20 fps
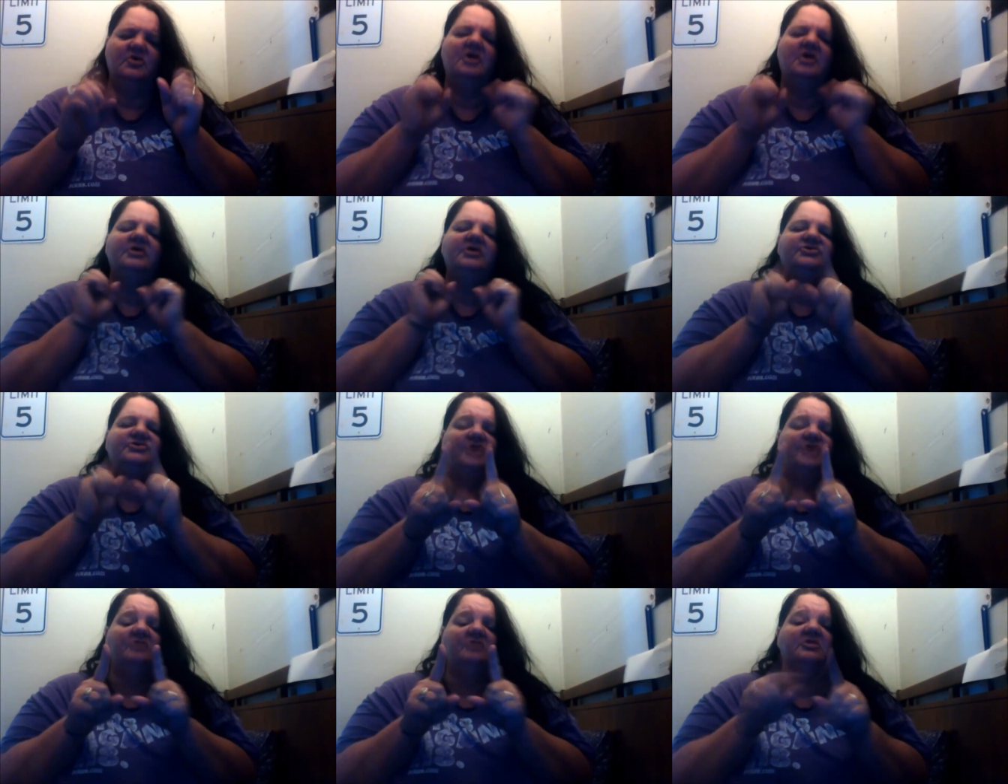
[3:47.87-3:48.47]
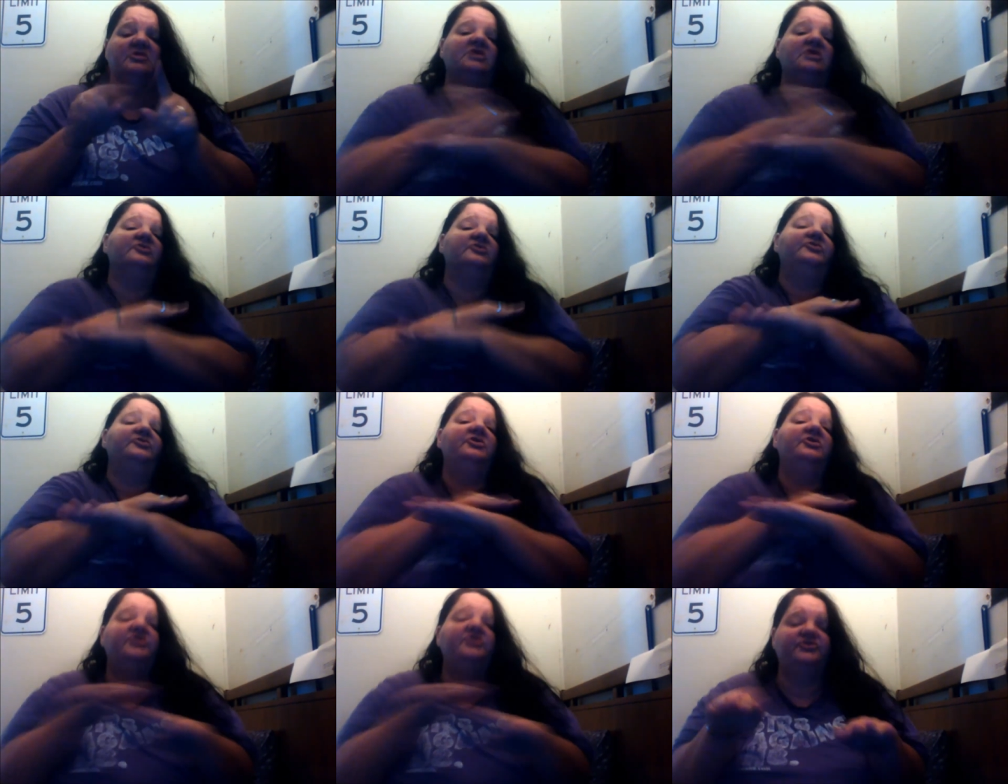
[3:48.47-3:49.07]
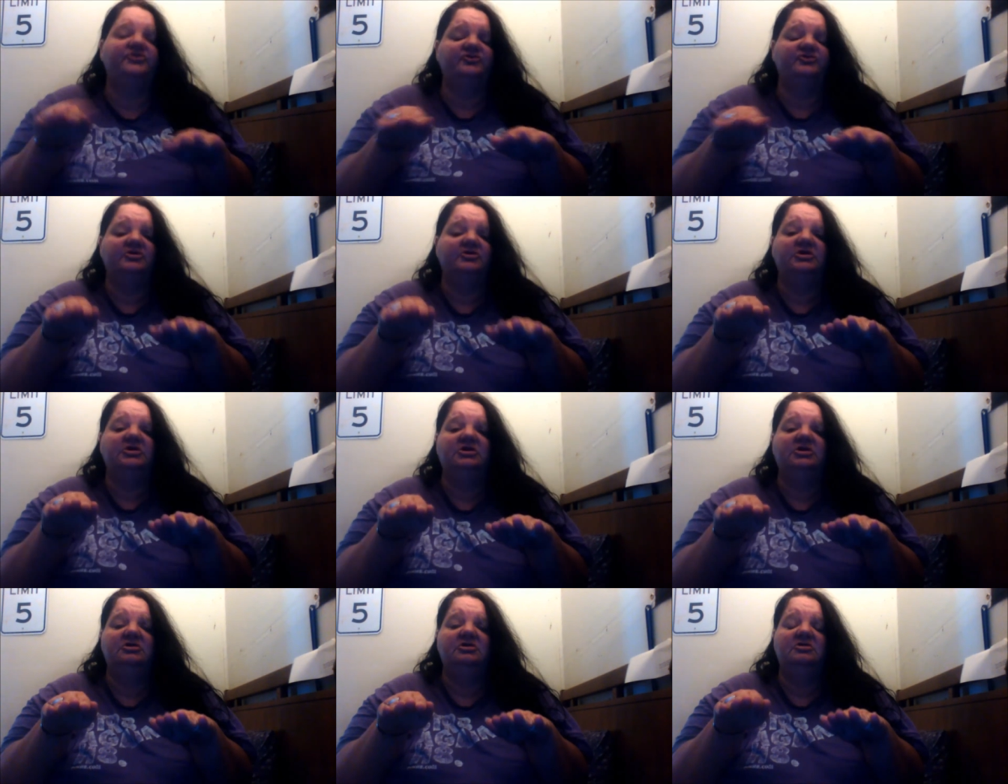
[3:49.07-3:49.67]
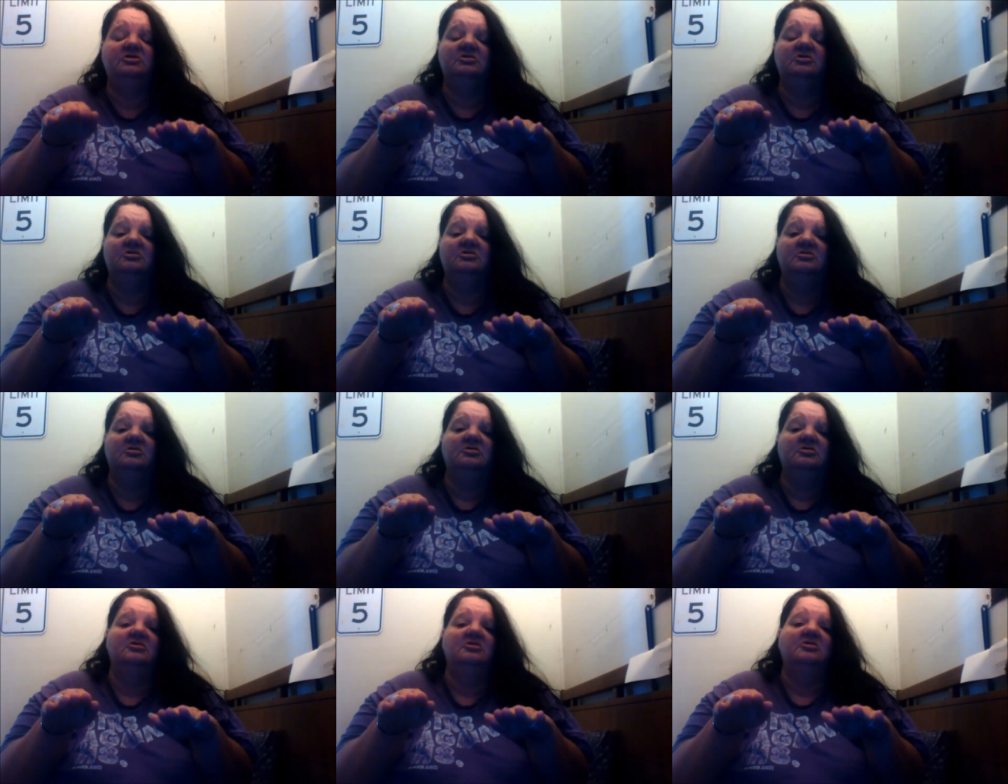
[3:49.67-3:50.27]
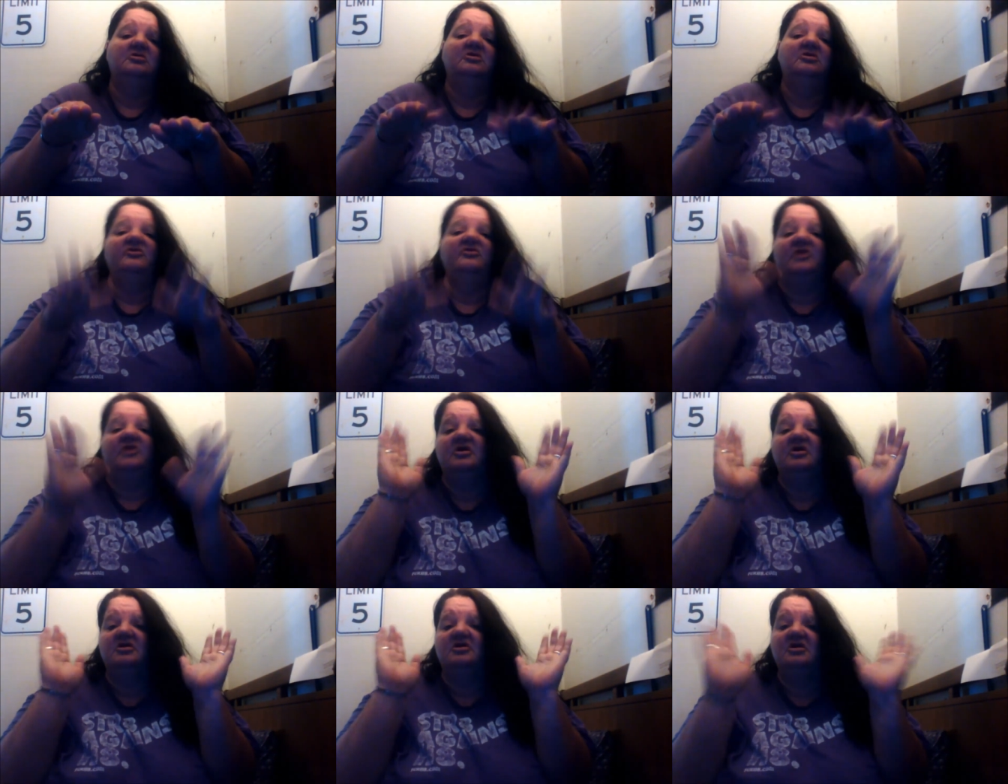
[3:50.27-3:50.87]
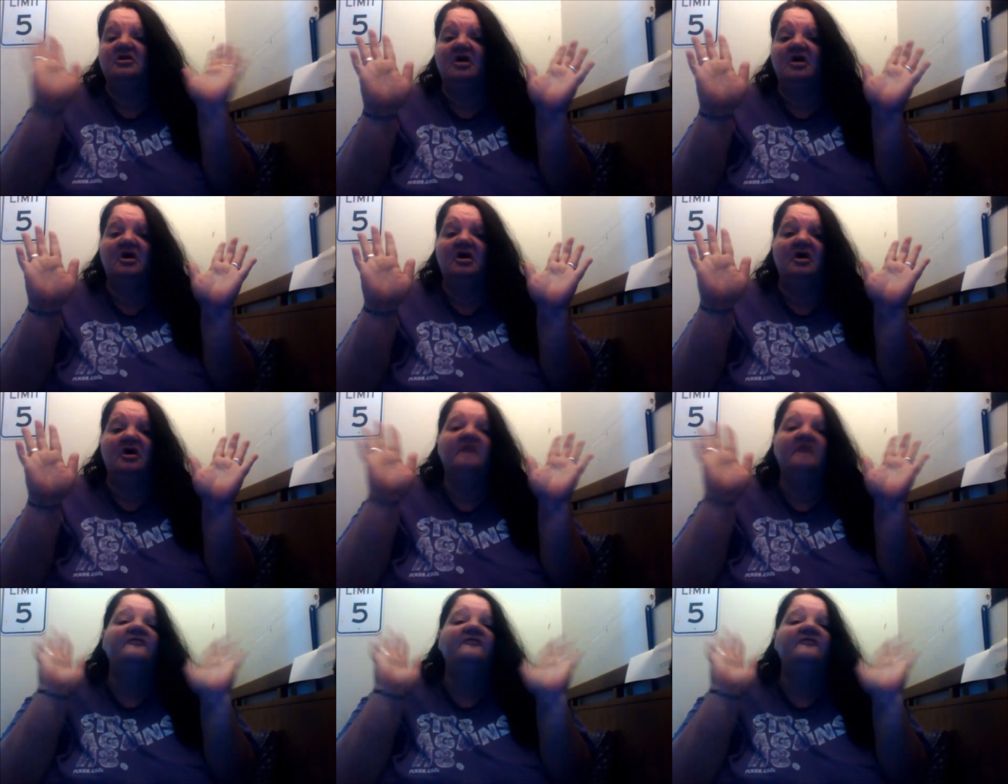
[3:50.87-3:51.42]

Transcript: DOMA is history. Thank God.